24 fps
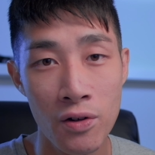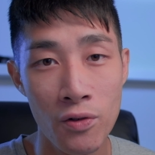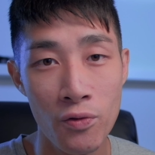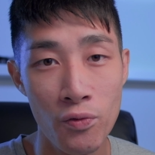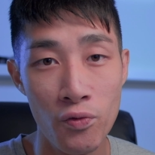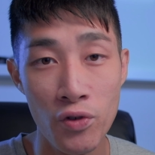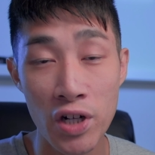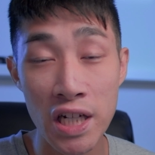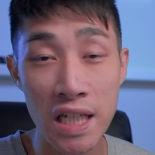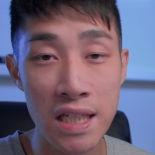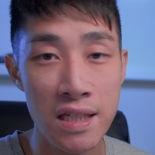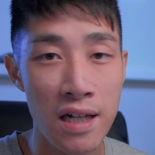
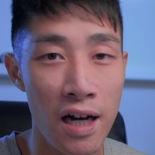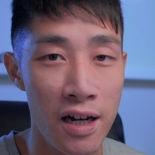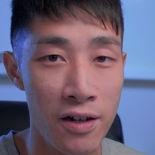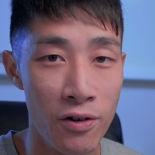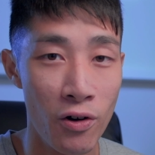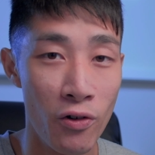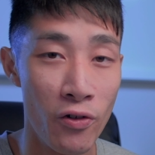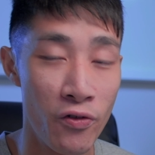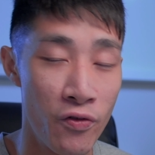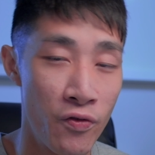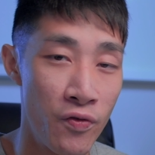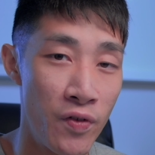redone
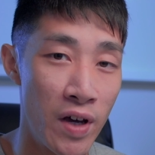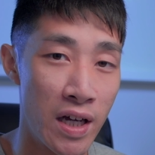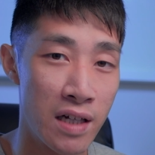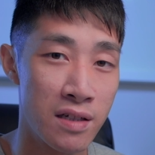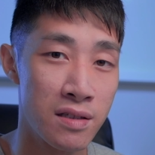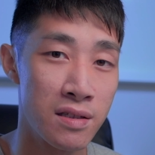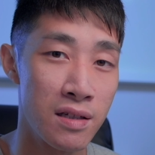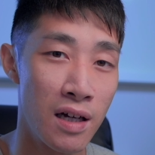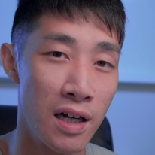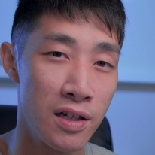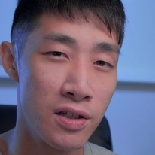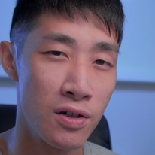or
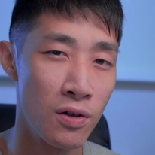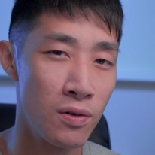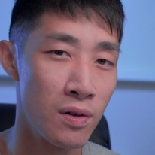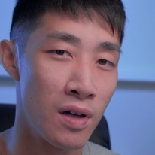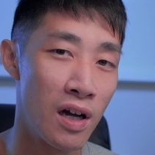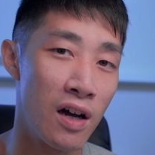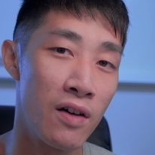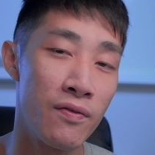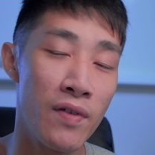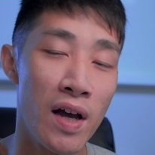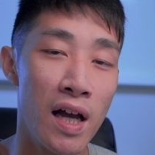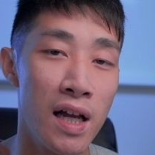fixed, I don't
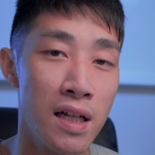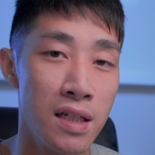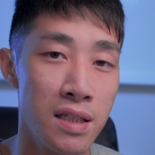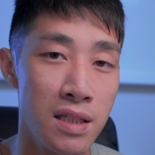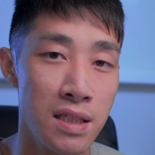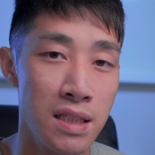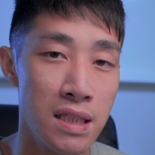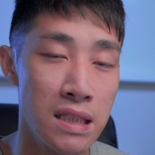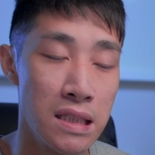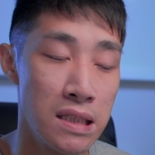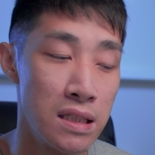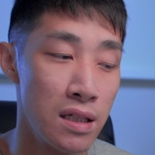have
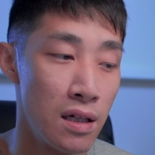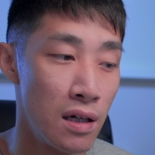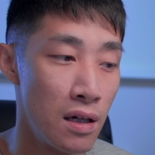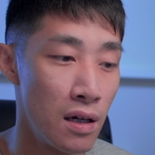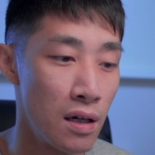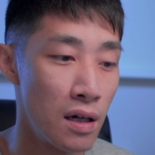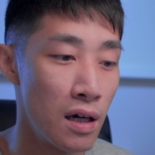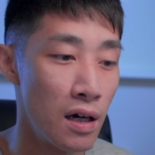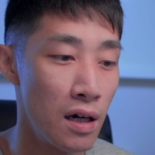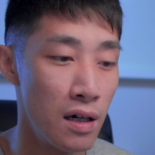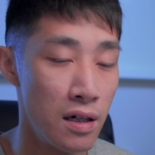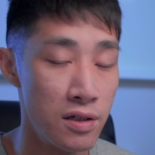any
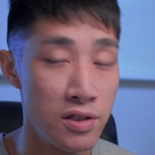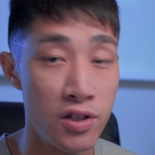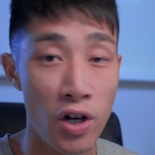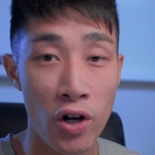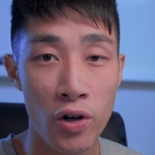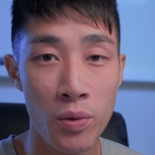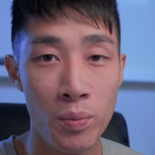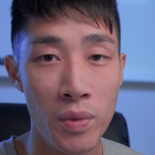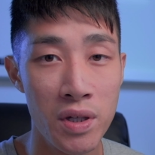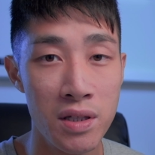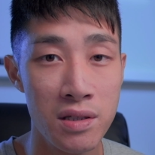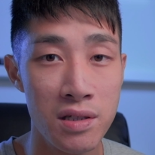
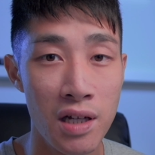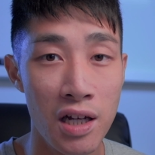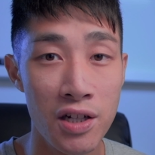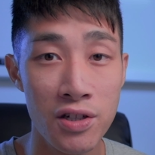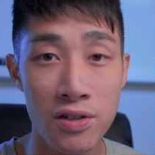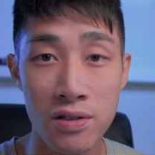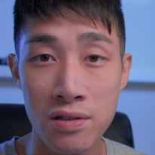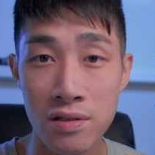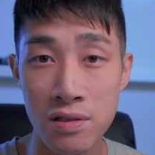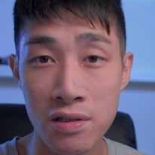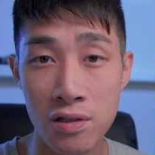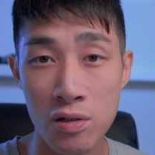
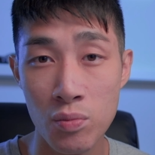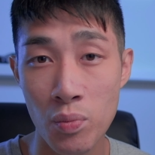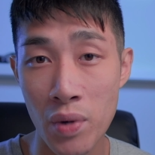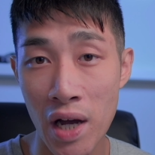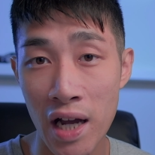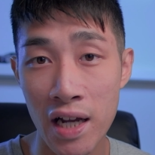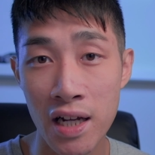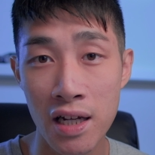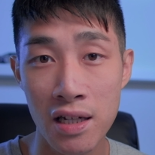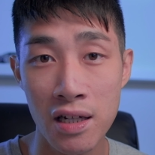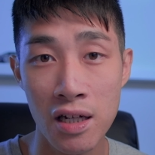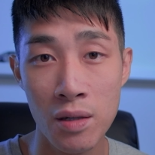documentations to
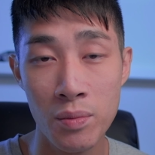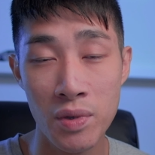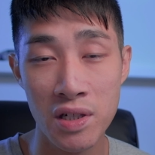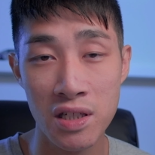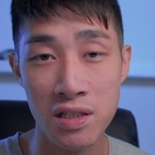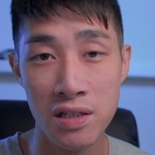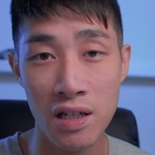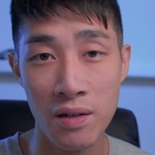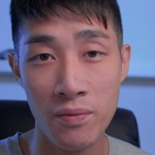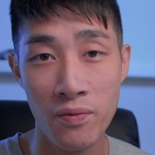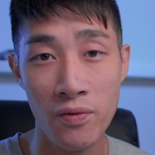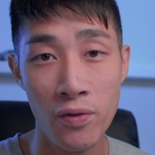back it up
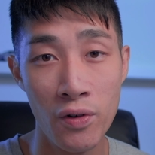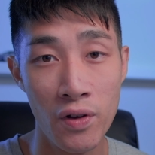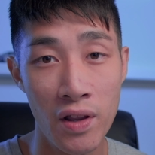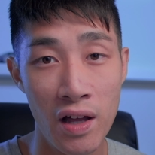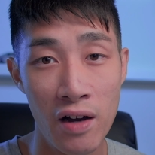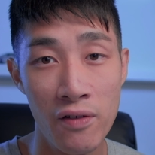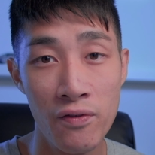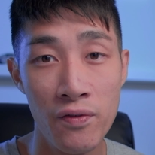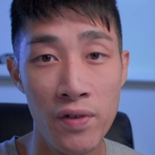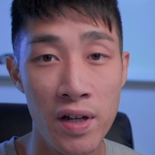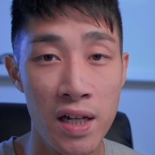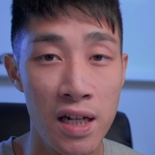except for
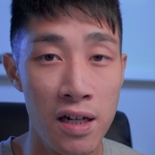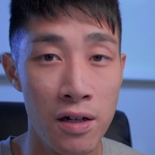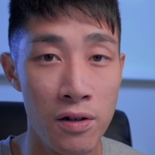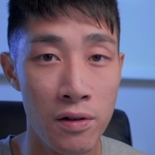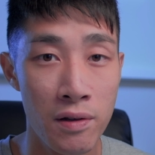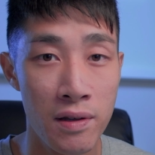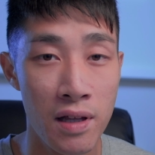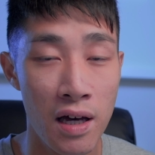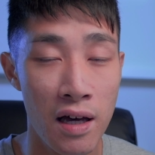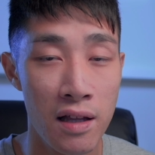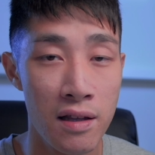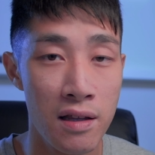that video
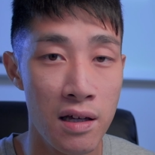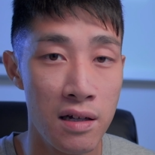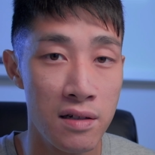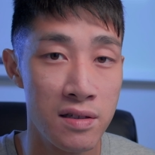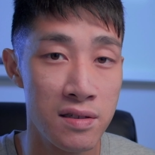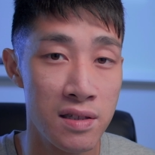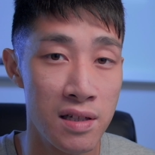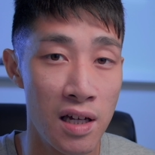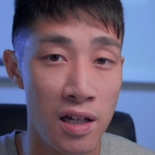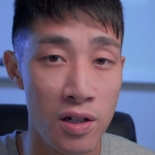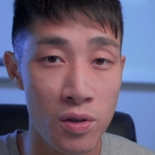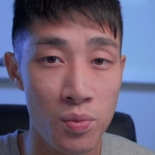that they
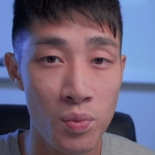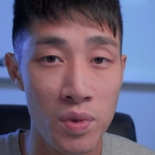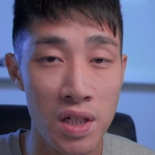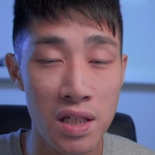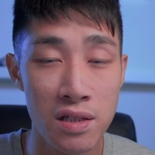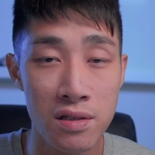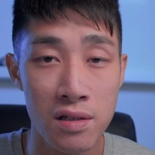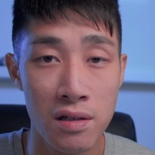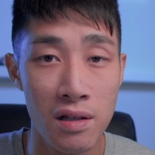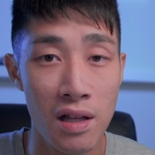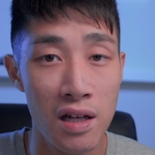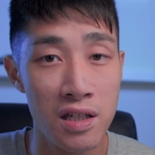sent me.
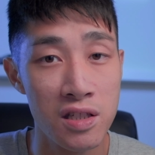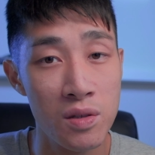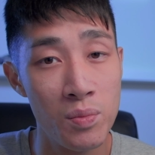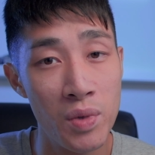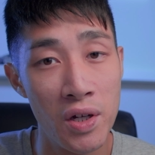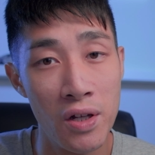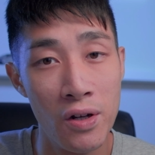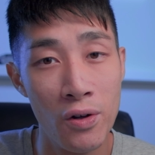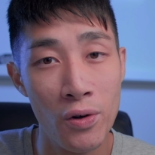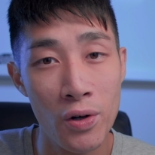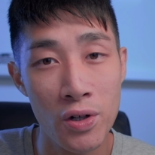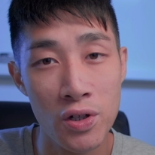So that's a
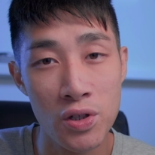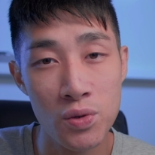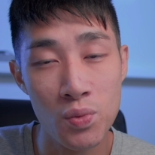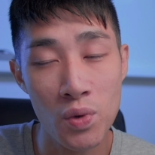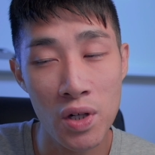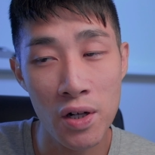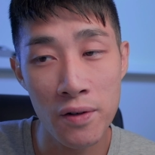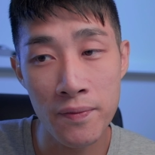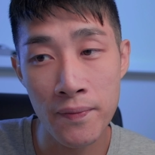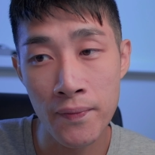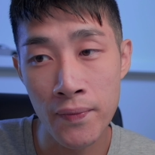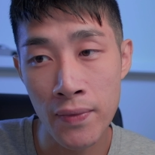bit annoying as
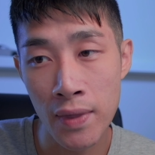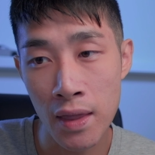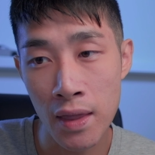well.